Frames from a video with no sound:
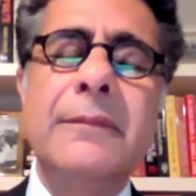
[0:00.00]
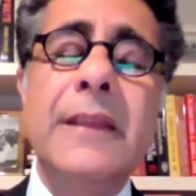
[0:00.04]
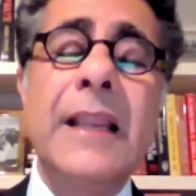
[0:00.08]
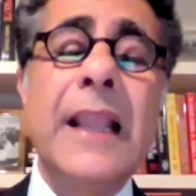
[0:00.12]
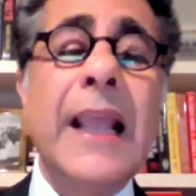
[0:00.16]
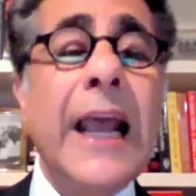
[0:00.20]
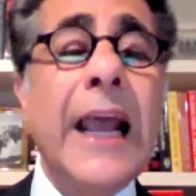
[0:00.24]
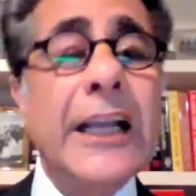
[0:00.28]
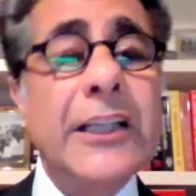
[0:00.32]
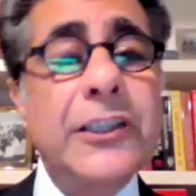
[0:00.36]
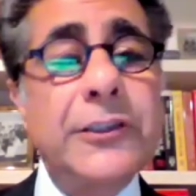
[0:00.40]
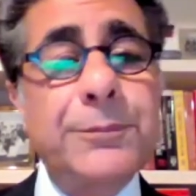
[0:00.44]

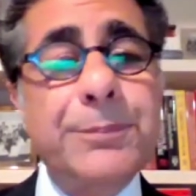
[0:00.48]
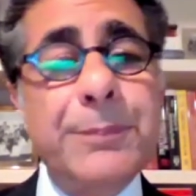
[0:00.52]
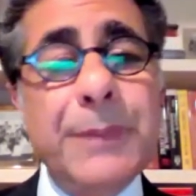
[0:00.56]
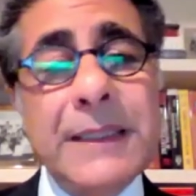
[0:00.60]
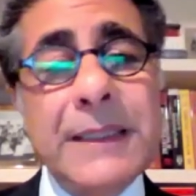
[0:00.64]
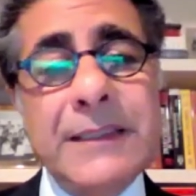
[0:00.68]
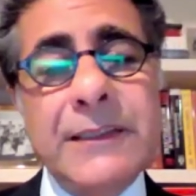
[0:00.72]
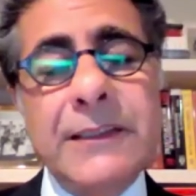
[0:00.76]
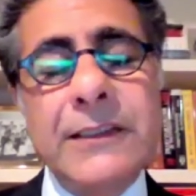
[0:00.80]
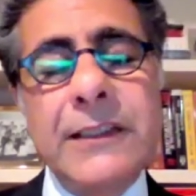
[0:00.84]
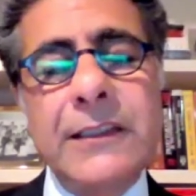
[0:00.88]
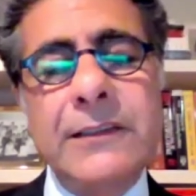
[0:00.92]
As
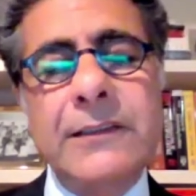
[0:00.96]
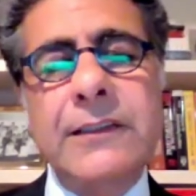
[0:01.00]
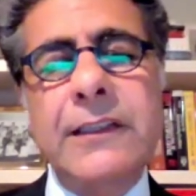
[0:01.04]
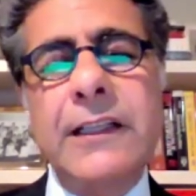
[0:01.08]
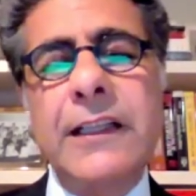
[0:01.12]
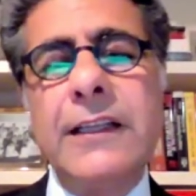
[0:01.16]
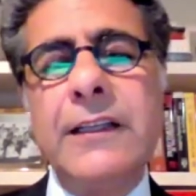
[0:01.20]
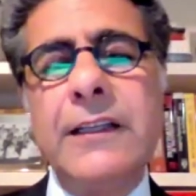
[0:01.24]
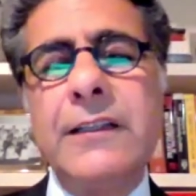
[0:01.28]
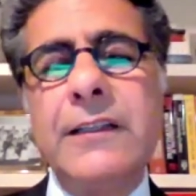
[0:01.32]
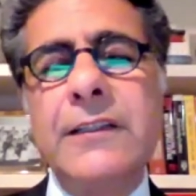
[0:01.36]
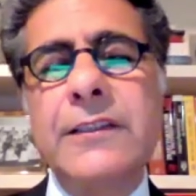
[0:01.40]
business
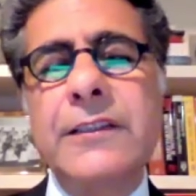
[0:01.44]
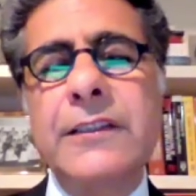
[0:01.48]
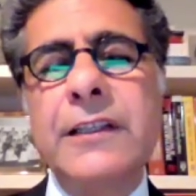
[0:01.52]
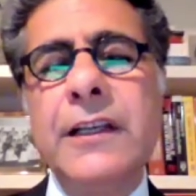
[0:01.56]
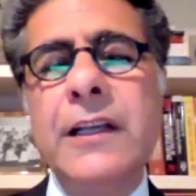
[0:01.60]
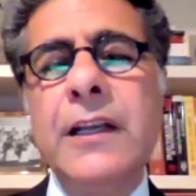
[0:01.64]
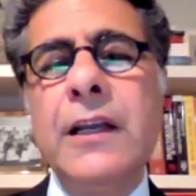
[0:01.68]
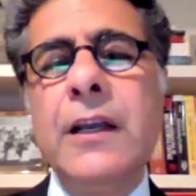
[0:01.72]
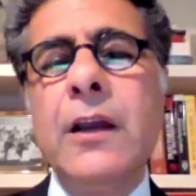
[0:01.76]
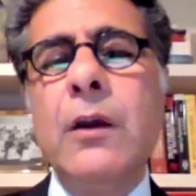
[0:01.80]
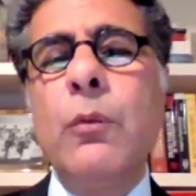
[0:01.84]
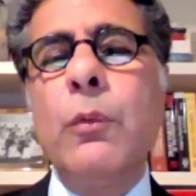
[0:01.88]
leaders,
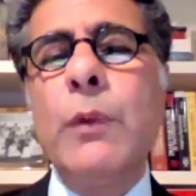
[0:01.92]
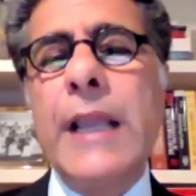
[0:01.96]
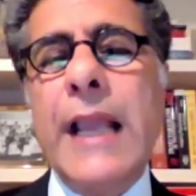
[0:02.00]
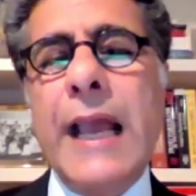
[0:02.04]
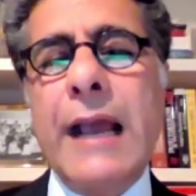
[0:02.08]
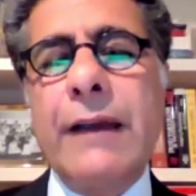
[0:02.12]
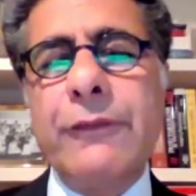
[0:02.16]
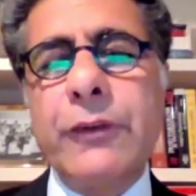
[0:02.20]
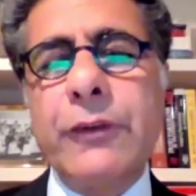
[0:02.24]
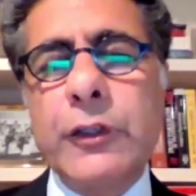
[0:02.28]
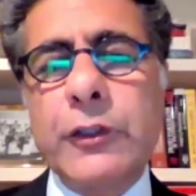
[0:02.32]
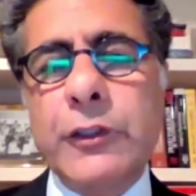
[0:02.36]
we
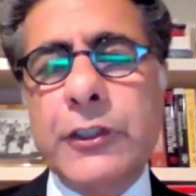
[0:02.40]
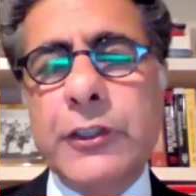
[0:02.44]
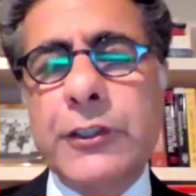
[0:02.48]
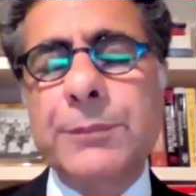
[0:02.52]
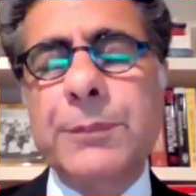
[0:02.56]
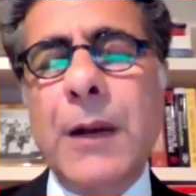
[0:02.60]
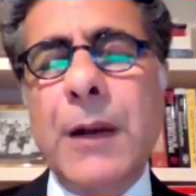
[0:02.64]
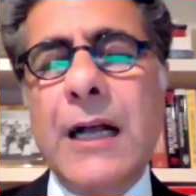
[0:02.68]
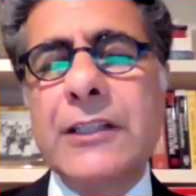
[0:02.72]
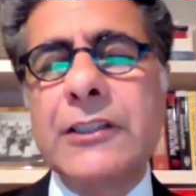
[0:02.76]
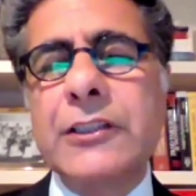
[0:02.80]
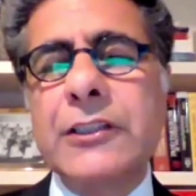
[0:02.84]
have a
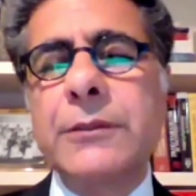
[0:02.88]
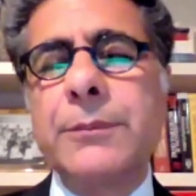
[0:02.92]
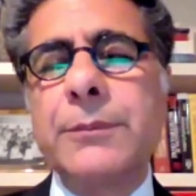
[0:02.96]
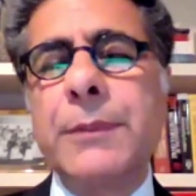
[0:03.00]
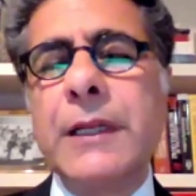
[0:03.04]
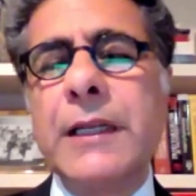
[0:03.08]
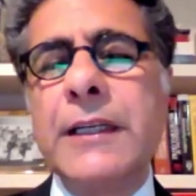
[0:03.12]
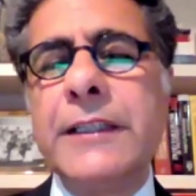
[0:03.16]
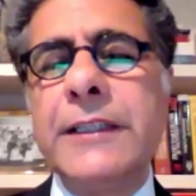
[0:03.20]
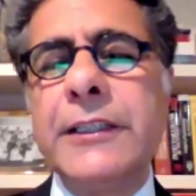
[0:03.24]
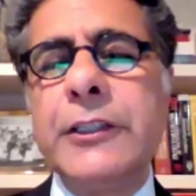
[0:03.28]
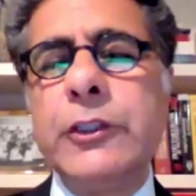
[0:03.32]

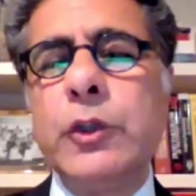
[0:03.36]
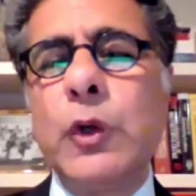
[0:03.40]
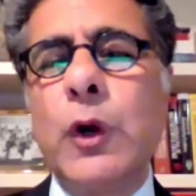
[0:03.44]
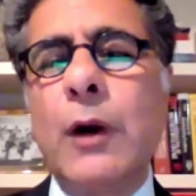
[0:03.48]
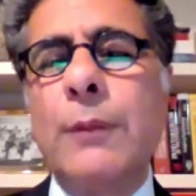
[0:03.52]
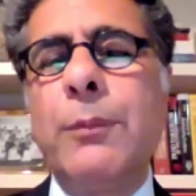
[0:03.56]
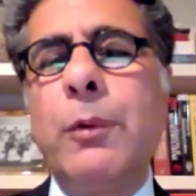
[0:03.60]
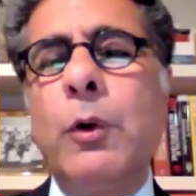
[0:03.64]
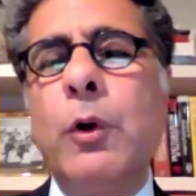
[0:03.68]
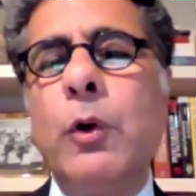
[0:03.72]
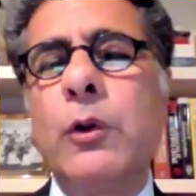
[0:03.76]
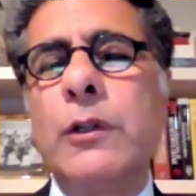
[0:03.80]
responsibility to
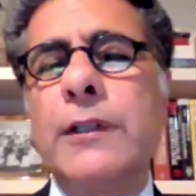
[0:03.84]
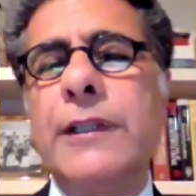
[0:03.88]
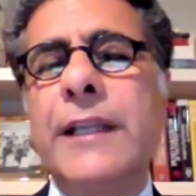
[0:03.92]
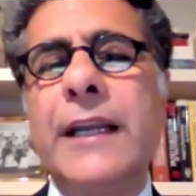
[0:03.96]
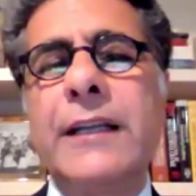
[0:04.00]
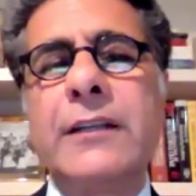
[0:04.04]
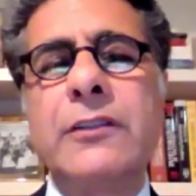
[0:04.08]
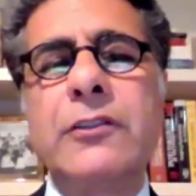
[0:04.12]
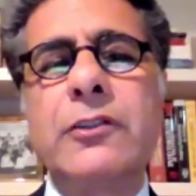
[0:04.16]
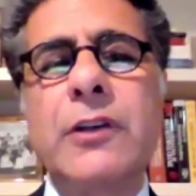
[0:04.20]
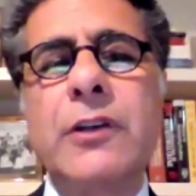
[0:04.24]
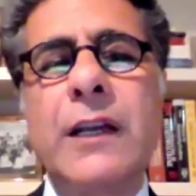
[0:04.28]
uphold
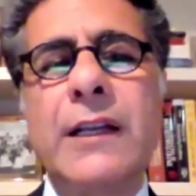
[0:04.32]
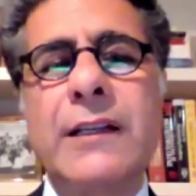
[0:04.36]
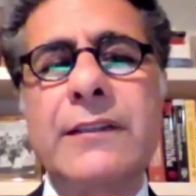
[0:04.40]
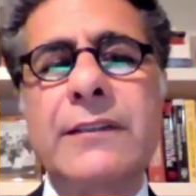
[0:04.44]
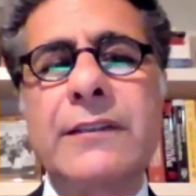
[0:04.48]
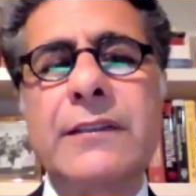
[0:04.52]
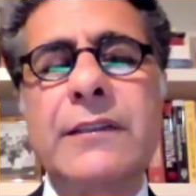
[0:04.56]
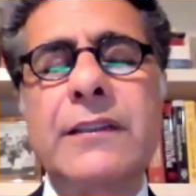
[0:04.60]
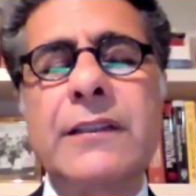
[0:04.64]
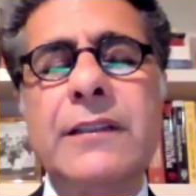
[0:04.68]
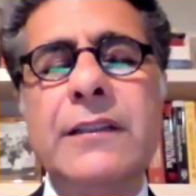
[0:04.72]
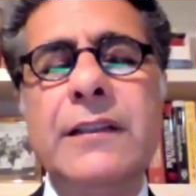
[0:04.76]
that
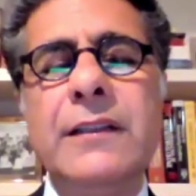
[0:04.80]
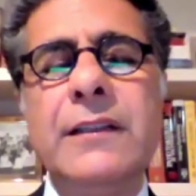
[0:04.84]
trust.